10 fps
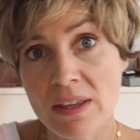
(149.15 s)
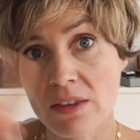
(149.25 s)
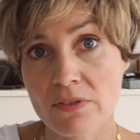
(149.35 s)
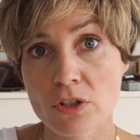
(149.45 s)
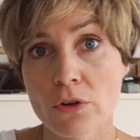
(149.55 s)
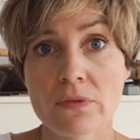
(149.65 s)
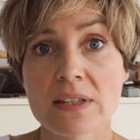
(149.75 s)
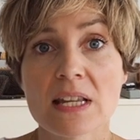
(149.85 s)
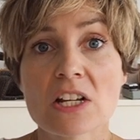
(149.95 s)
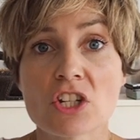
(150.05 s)
In the photography
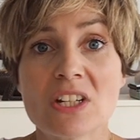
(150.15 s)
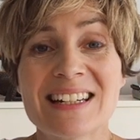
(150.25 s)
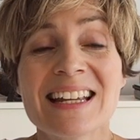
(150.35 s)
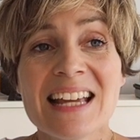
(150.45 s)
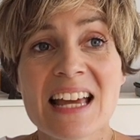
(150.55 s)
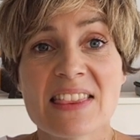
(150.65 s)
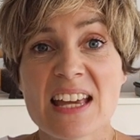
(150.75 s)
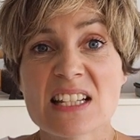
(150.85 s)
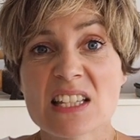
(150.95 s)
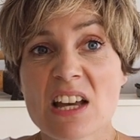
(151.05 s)
section,
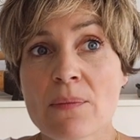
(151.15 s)
there's